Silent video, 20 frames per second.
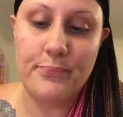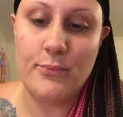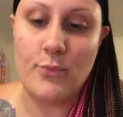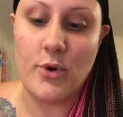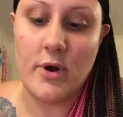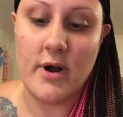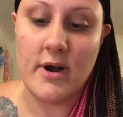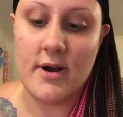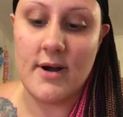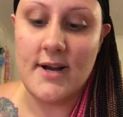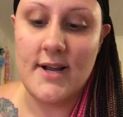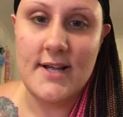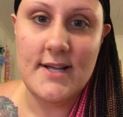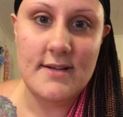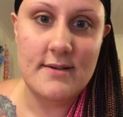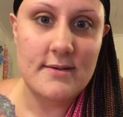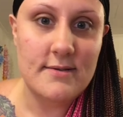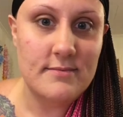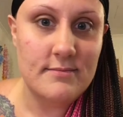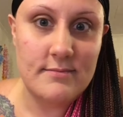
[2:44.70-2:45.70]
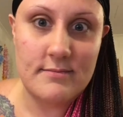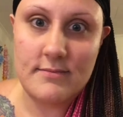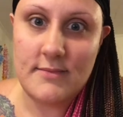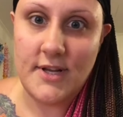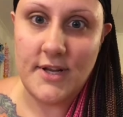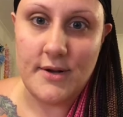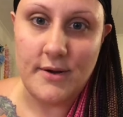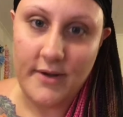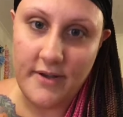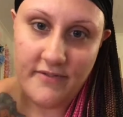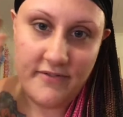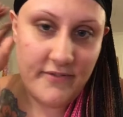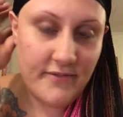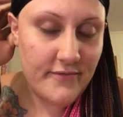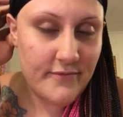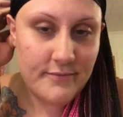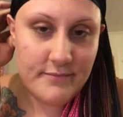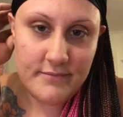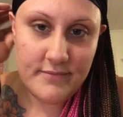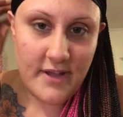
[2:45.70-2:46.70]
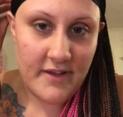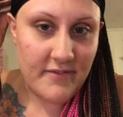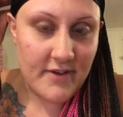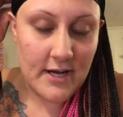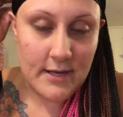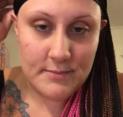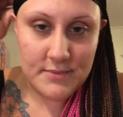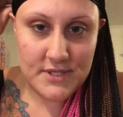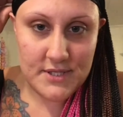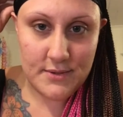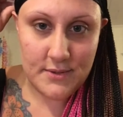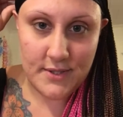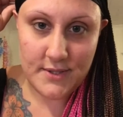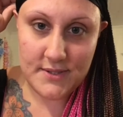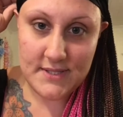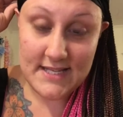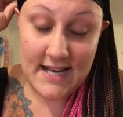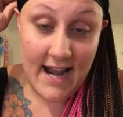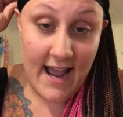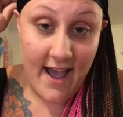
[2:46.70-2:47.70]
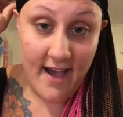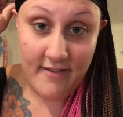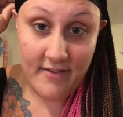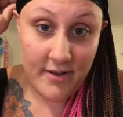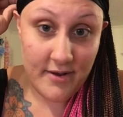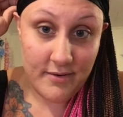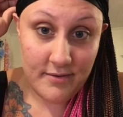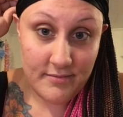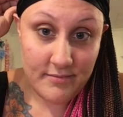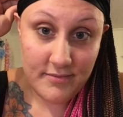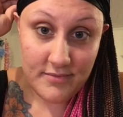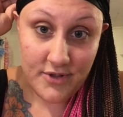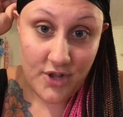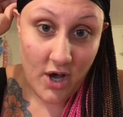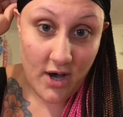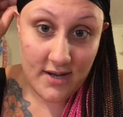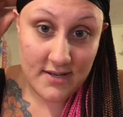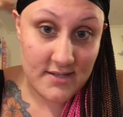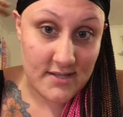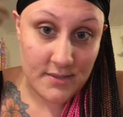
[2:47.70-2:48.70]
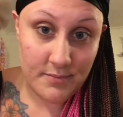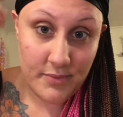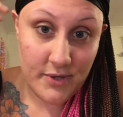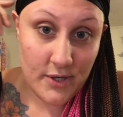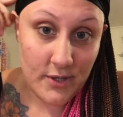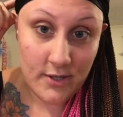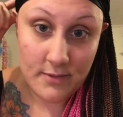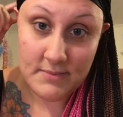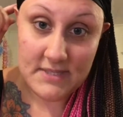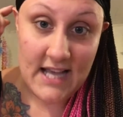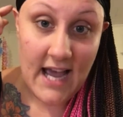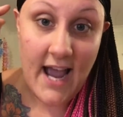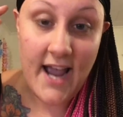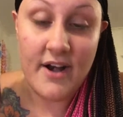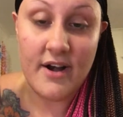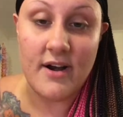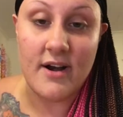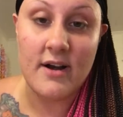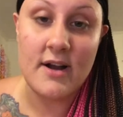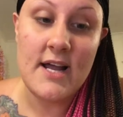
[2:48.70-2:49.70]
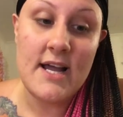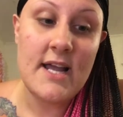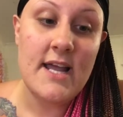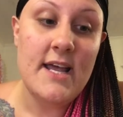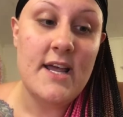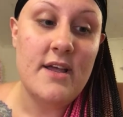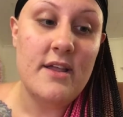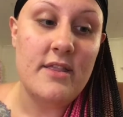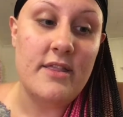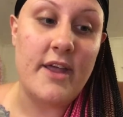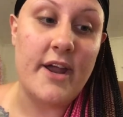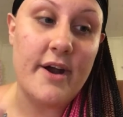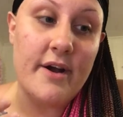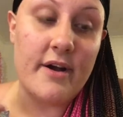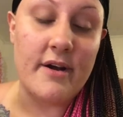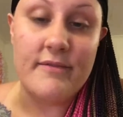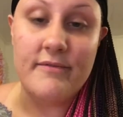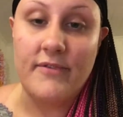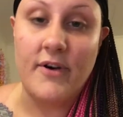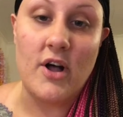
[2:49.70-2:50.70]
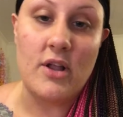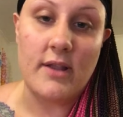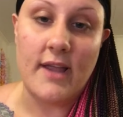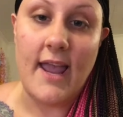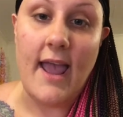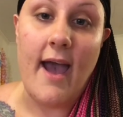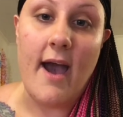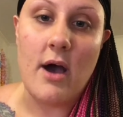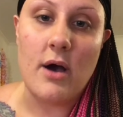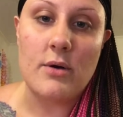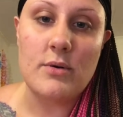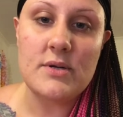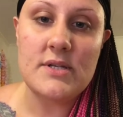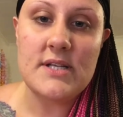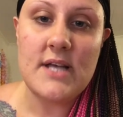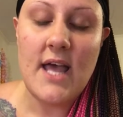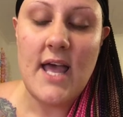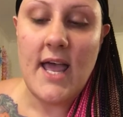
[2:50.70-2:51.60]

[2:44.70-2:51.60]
where, you know, if they've come too loose and I haven't thought to pull them tighter, they're falling out.